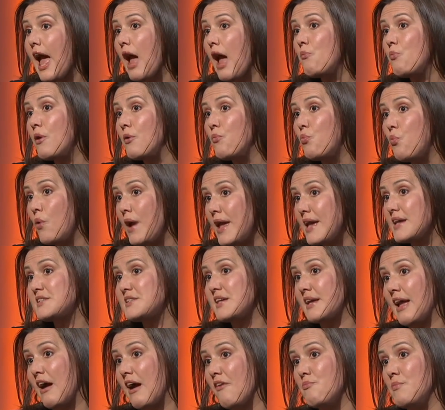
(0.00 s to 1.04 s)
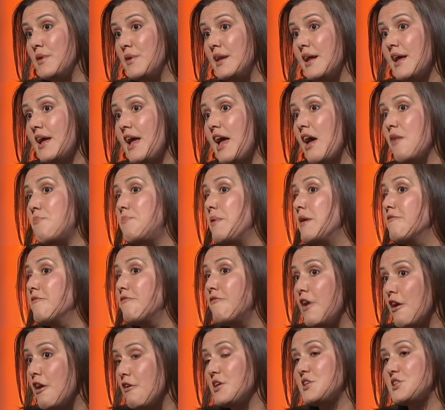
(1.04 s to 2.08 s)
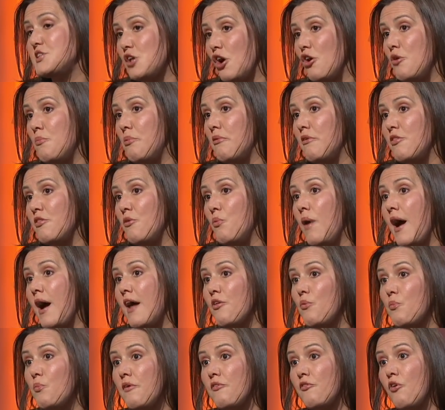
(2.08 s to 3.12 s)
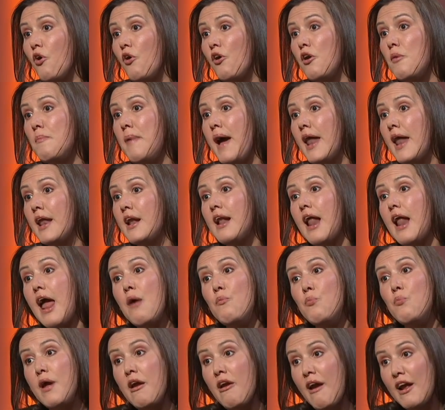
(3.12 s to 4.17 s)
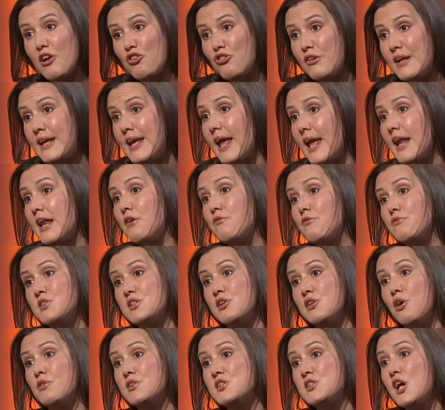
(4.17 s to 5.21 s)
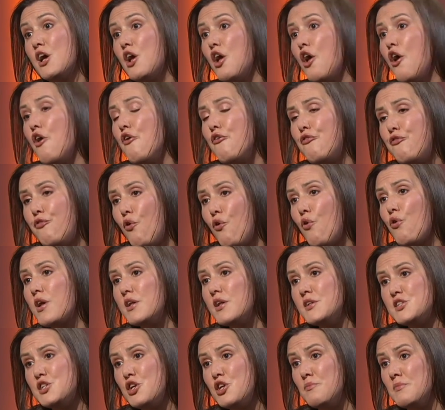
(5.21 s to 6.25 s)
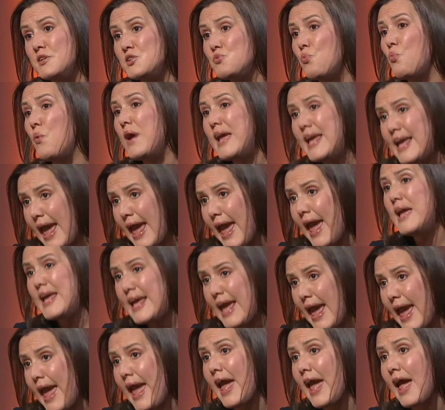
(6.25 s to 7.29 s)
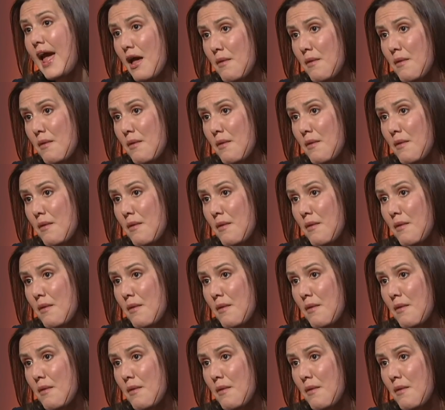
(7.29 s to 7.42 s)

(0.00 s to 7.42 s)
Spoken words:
and when we as a government have been very sober in the way that we've gone about it, and we are actually getting results for consumers. We care